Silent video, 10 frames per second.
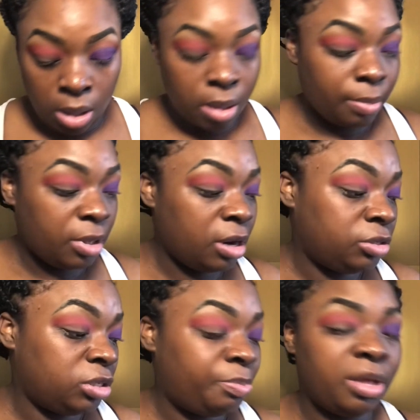I'm gonna
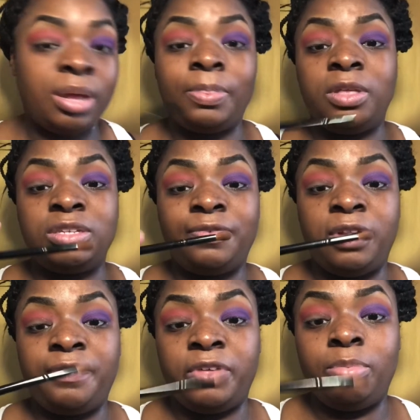just pick up this
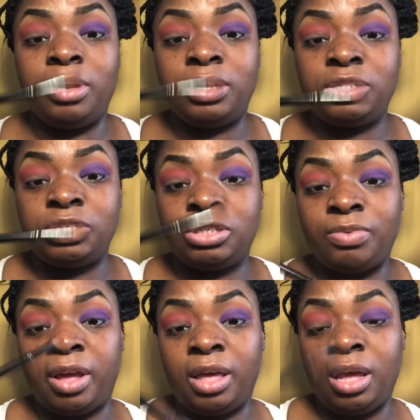fluffy brush
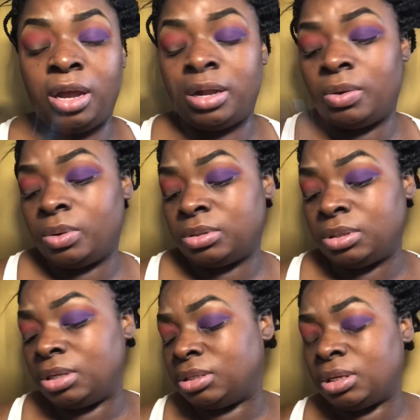right here. Also,
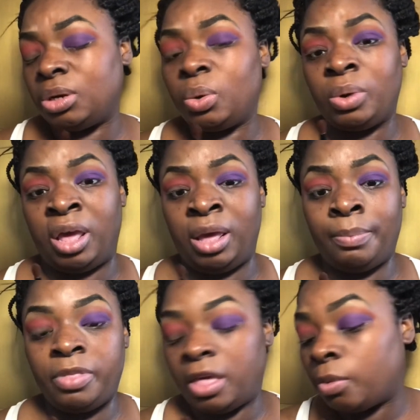it's a no
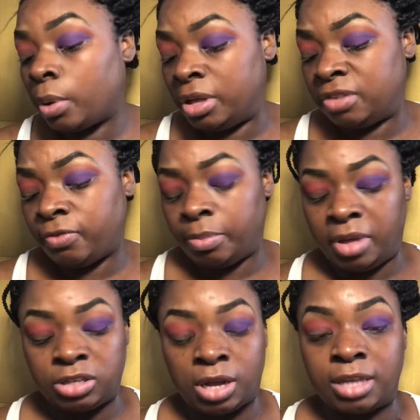name. The other one is from
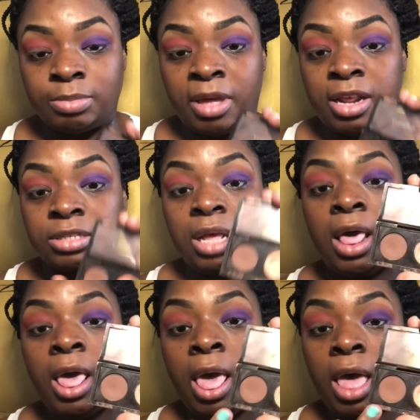BH Cosmetics.
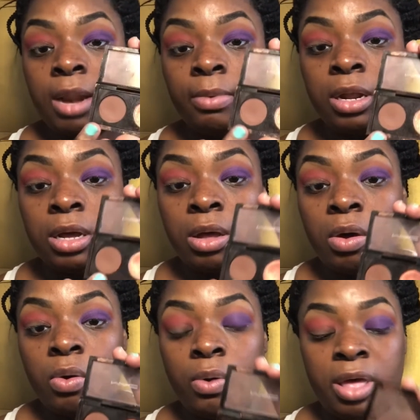And I'm gonna
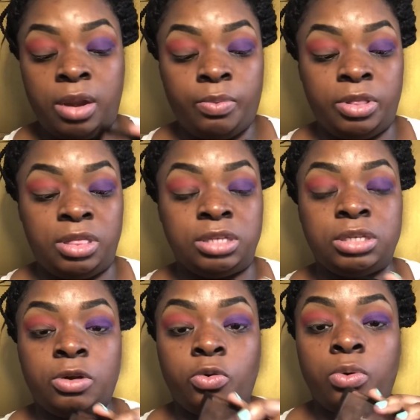go in with this
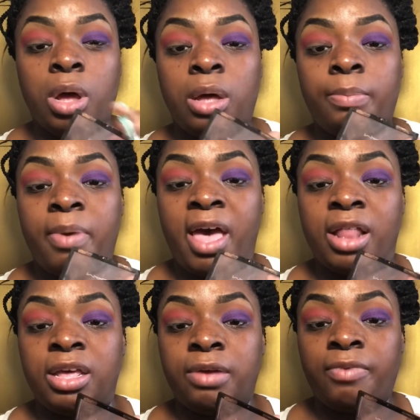little
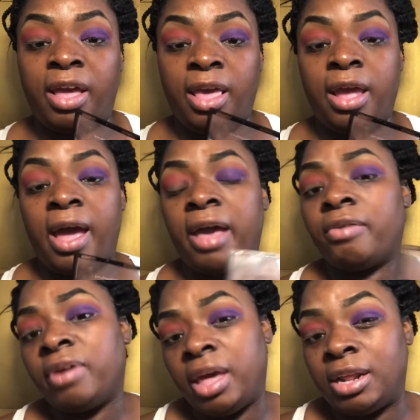palette right here. I
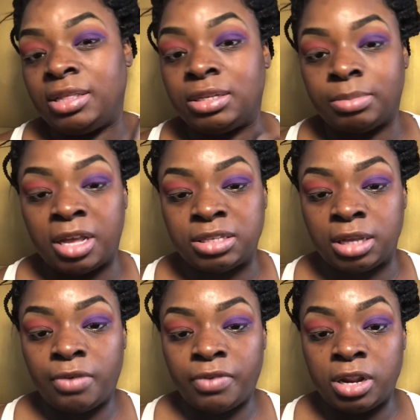created this
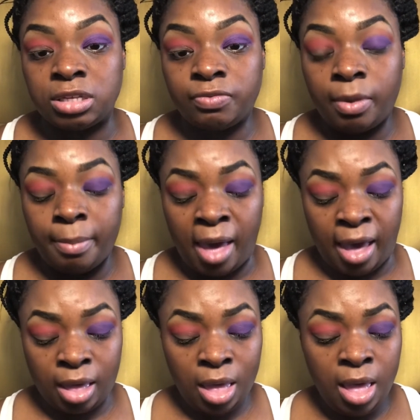myself. It is from
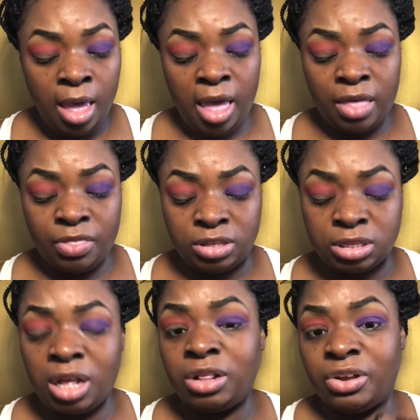MAC. And this
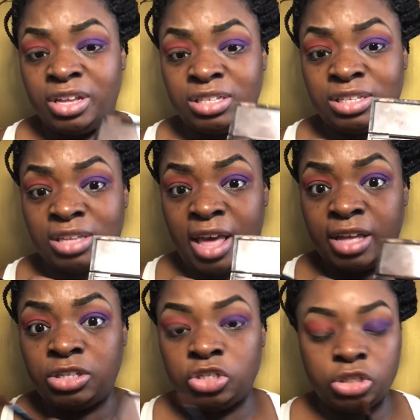color is
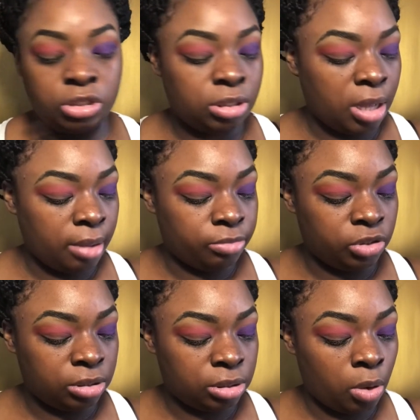Sketch. I'm
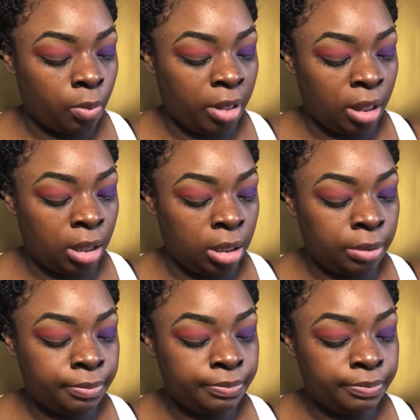just going in